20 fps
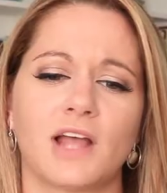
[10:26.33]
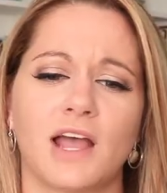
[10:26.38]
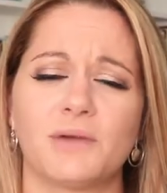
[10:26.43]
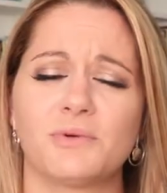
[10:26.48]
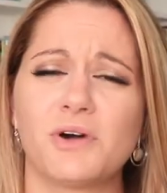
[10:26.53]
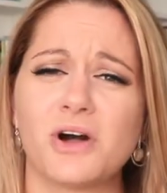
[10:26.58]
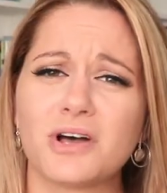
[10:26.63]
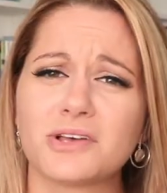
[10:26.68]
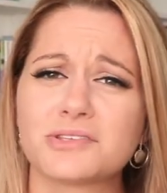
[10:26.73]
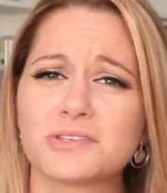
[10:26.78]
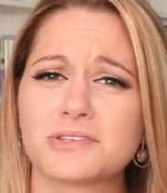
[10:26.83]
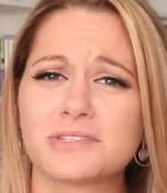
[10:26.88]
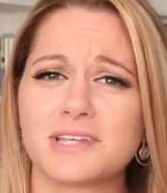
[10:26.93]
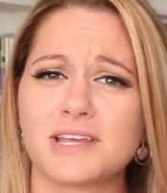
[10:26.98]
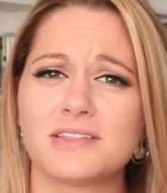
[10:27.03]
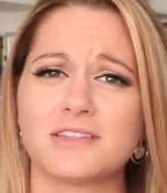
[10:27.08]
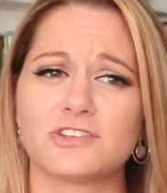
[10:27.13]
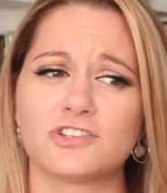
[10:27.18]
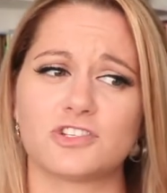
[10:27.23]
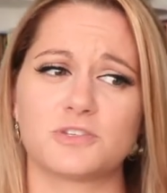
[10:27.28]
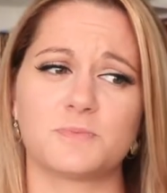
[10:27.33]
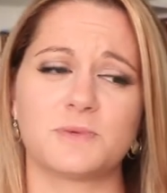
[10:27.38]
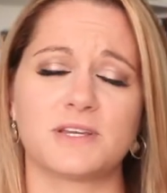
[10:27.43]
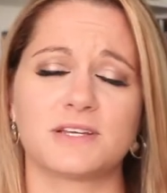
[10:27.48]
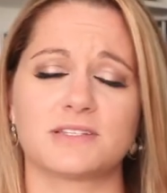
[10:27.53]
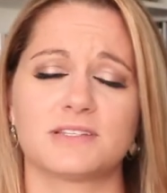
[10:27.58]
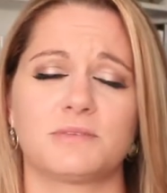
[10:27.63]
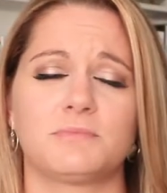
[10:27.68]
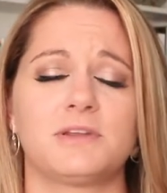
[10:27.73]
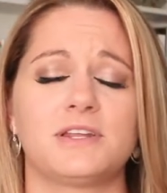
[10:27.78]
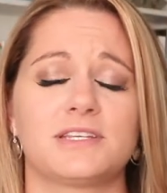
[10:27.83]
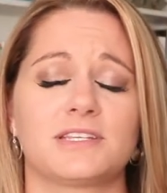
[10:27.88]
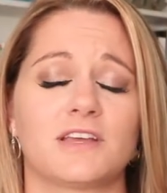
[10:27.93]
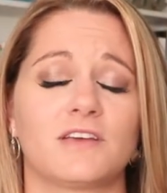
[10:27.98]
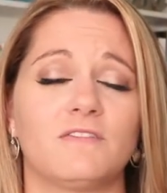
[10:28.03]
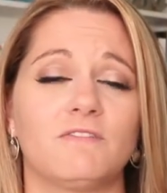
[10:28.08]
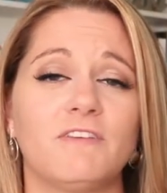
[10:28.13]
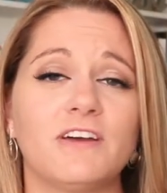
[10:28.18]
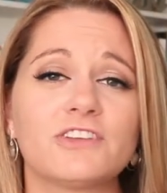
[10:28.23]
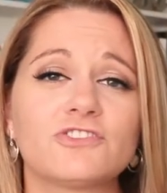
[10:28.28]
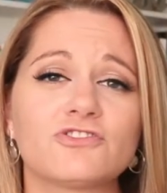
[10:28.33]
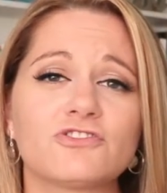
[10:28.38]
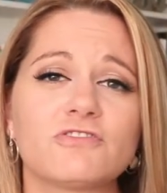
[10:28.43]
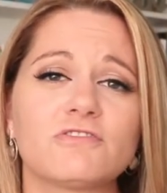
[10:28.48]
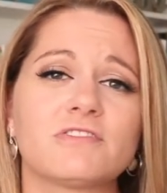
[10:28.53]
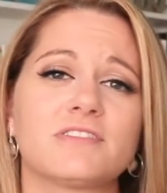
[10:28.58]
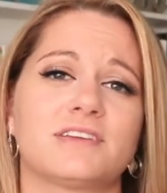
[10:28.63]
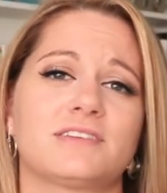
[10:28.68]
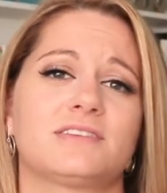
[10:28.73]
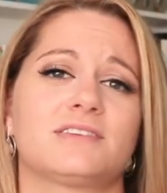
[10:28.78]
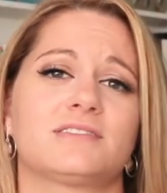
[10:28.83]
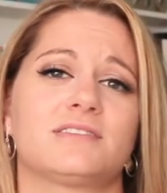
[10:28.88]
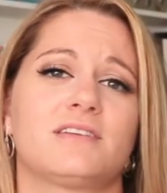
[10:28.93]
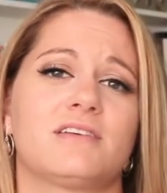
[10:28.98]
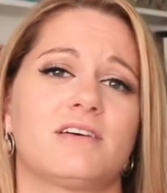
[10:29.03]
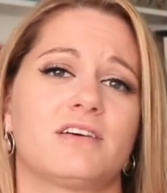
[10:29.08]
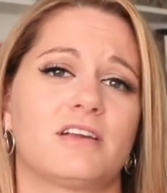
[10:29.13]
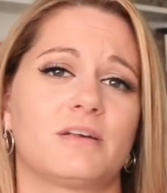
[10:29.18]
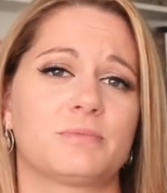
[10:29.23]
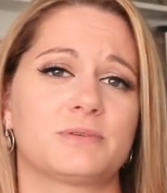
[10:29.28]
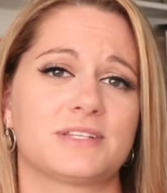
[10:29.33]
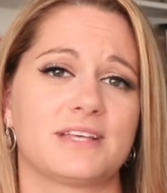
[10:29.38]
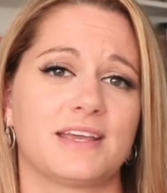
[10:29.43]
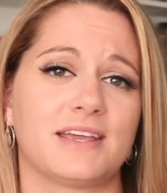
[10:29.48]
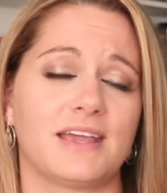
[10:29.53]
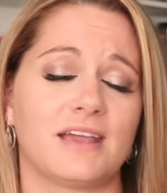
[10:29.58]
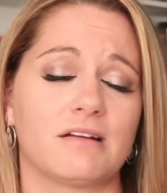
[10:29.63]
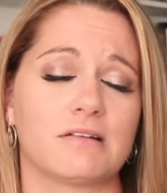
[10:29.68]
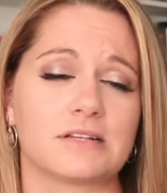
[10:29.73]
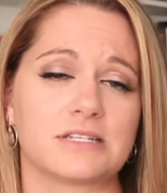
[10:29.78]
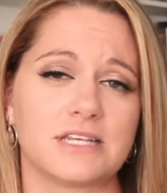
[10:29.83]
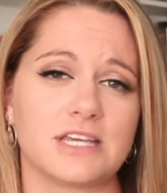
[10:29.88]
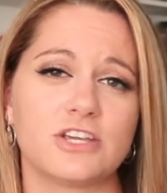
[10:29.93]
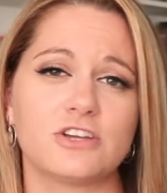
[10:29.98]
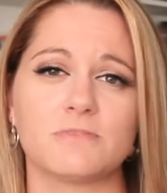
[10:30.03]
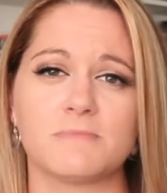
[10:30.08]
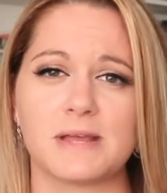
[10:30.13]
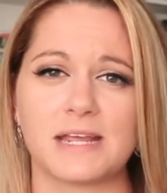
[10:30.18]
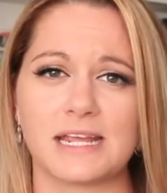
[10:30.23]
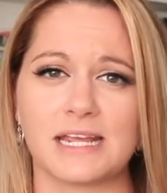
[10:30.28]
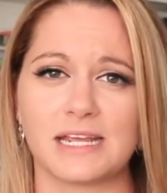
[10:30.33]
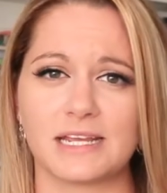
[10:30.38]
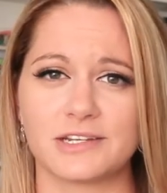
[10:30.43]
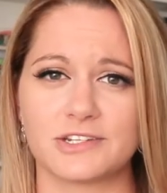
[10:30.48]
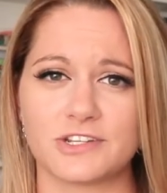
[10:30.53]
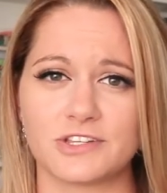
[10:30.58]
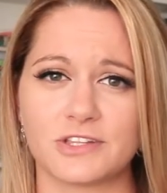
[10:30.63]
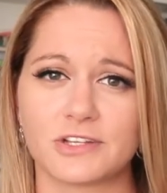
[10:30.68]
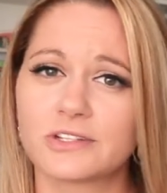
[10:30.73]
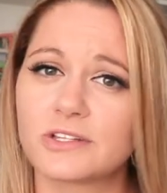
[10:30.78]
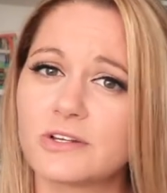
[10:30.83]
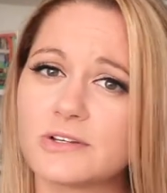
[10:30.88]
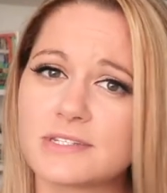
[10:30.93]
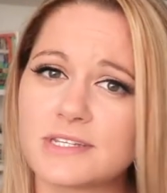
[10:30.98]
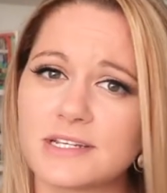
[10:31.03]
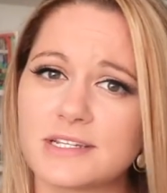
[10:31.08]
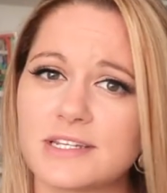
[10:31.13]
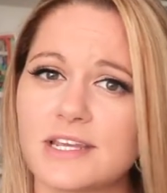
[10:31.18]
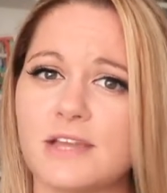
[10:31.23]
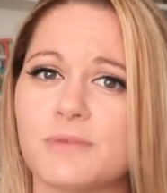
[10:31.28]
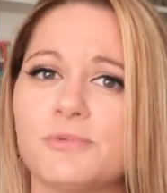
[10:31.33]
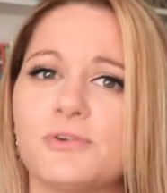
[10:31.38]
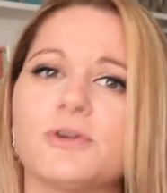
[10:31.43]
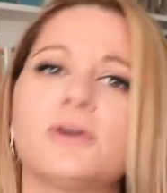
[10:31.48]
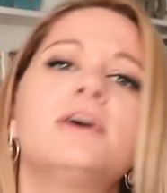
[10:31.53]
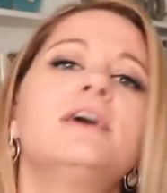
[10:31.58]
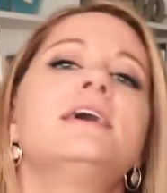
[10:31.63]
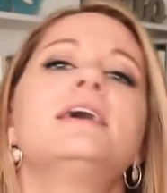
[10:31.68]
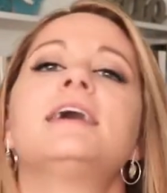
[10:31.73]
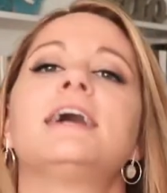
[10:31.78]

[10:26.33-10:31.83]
I will also say that just because somebody is conventional, that doesn't one hundred percent guarantee you're making it to the closing table.